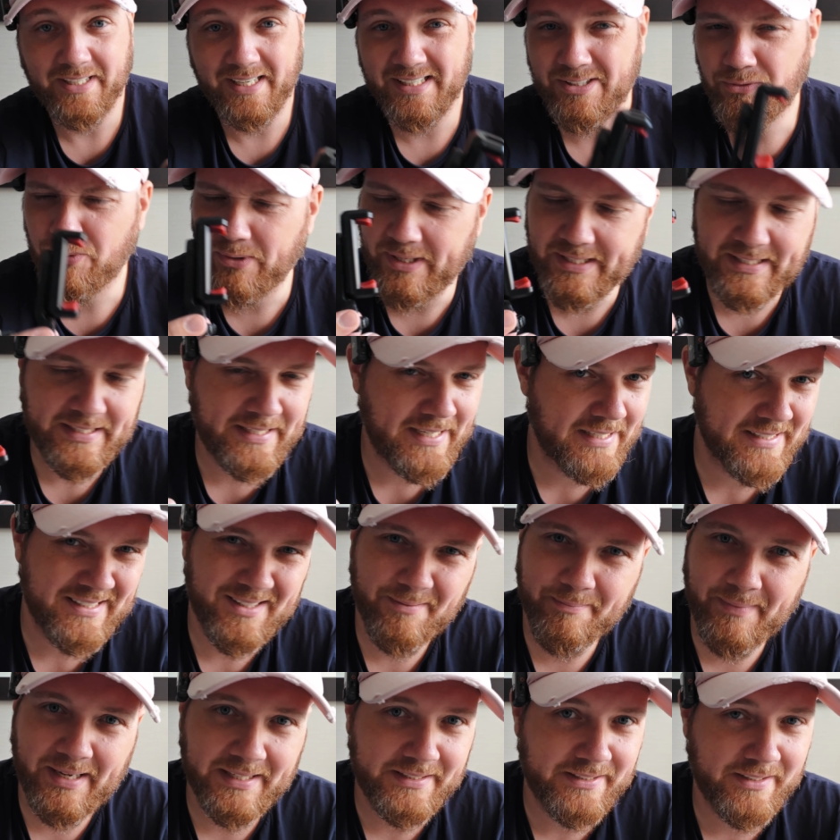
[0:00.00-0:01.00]
It really
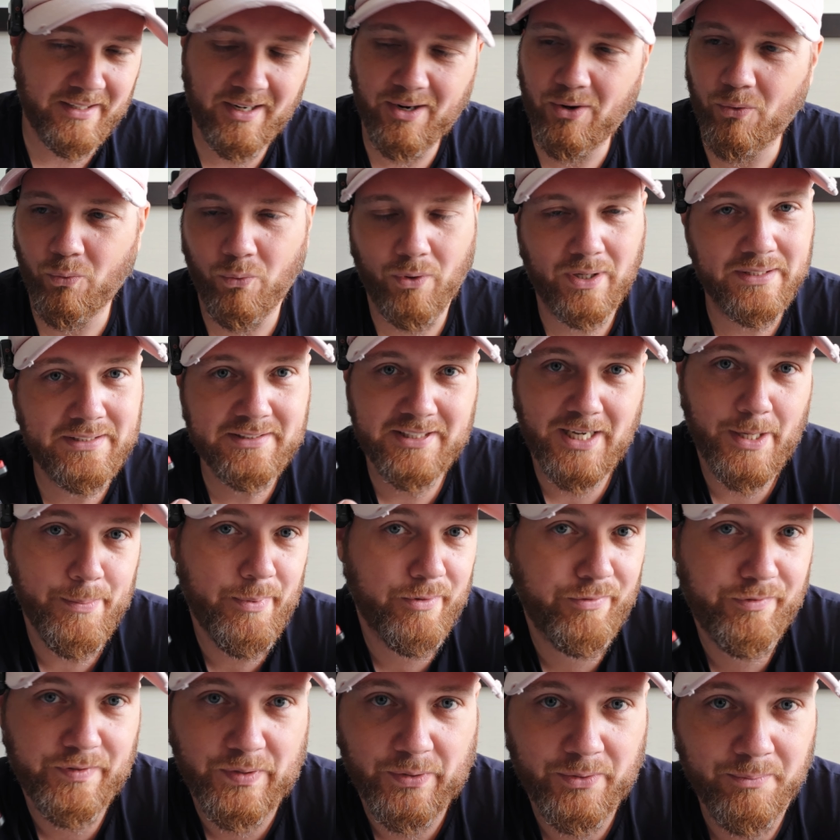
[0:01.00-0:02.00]
doesn't matter what type
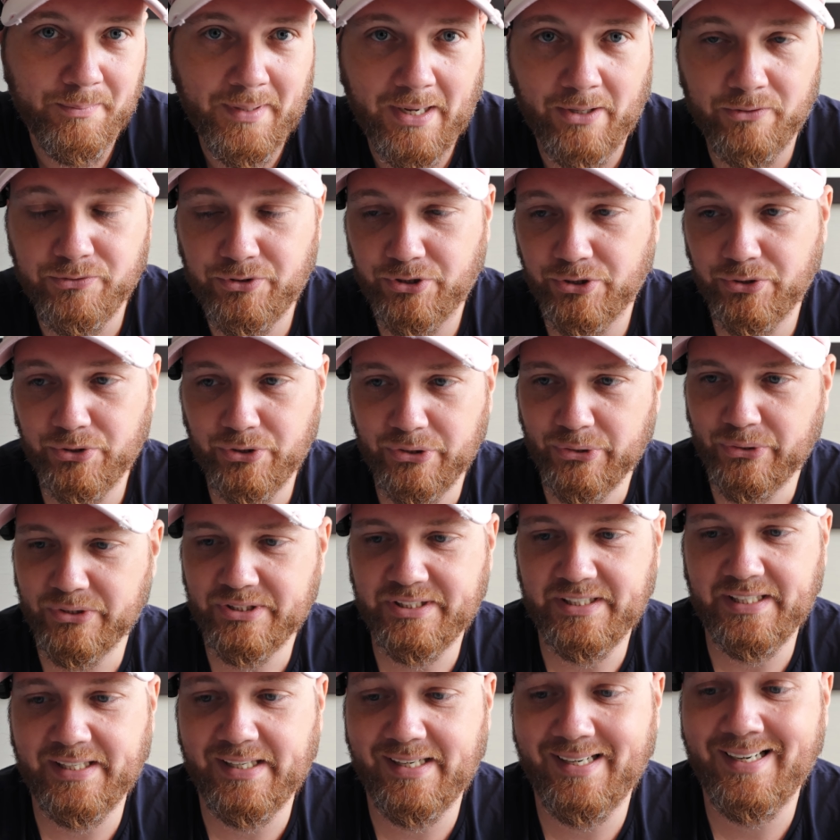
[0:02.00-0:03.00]
of phone mount you use
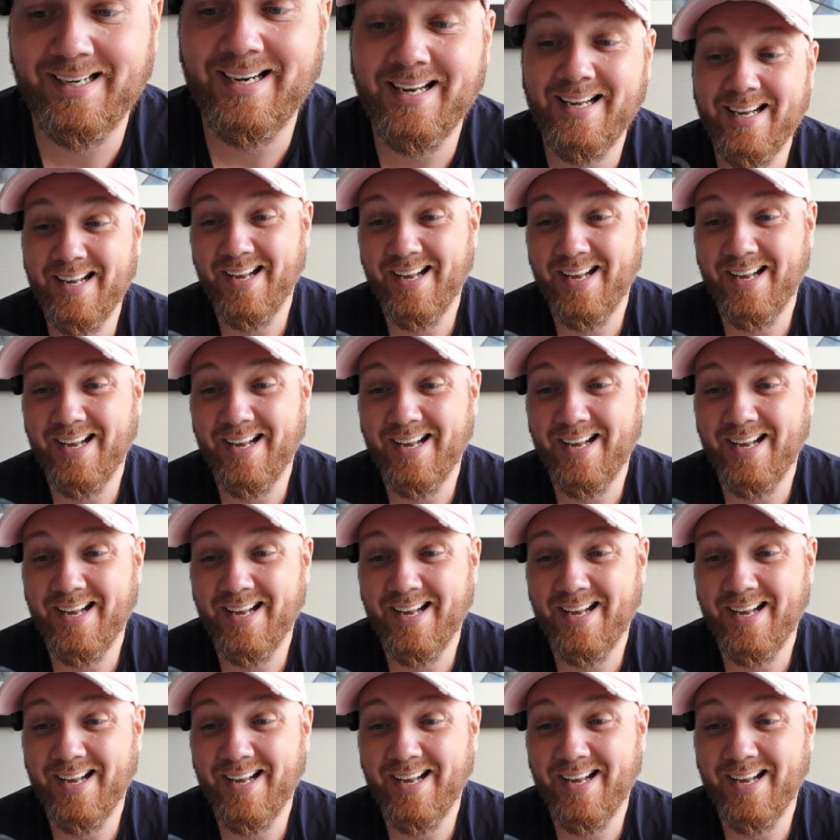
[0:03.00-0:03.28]
here.